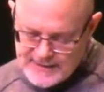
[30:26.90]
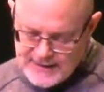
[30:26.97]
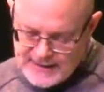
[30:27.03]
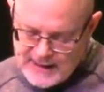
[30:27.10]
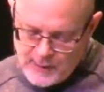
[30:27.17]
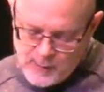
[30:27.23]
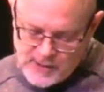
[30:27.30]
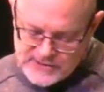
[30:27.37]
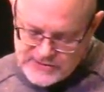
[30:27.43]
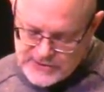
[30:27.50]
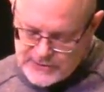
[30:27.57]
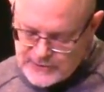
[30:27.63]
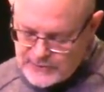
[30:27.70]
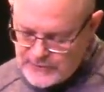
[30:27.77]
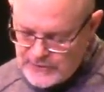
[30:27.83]
Then I want
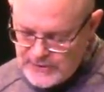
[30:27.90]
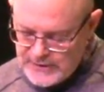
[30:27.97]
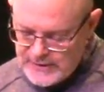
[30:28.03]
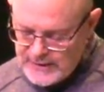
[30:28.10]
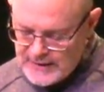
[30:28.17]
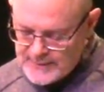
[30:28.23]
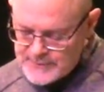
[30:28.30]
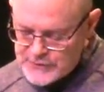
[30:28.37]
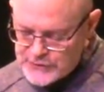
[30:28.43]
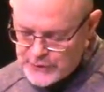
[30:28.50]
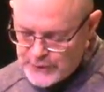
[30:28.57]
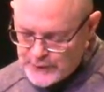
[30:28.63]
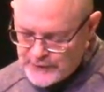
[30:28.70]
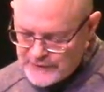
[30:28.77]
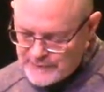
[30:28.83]
to
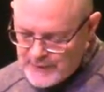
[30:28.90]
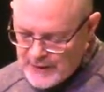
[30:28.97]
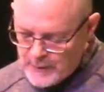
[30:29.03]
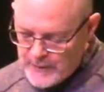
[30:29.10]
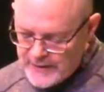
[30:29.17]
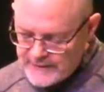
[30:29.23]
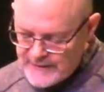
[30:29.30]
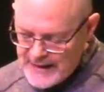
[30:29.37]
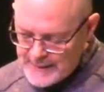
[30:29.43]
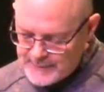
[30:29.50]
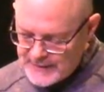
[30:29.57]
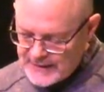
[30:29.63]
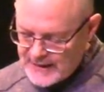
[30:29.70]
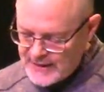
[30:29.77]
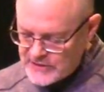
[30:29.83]
observe, by way of
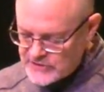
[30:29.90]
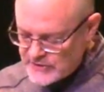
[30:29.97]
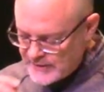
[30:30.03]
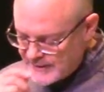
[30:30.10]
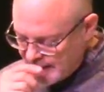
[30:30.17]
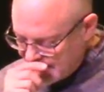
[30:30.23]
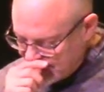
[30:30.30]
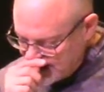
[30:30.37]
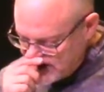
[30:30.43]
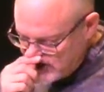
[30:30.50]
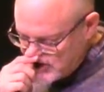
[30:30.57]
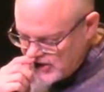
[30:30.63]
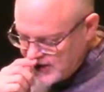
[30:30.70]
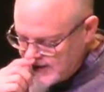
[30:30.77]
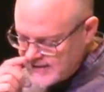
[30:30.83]
application, that this
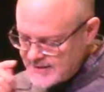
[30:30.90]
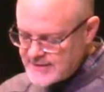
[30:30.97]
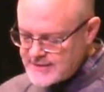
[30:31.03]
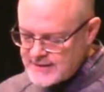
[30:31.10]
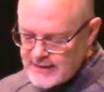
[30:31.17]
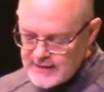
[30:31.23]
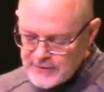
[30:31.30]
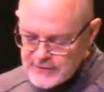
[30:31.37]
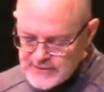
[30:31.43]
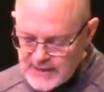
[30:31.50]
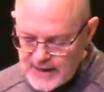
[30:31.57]
Jesus that,